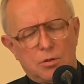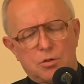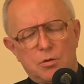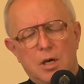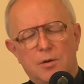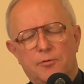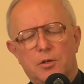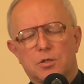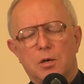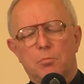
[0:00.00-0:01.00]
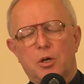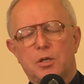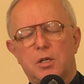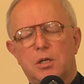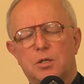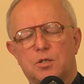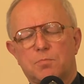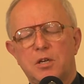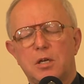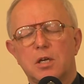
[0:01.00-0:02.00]
to have somebody
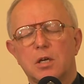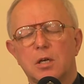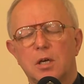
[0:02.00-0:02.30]
speaking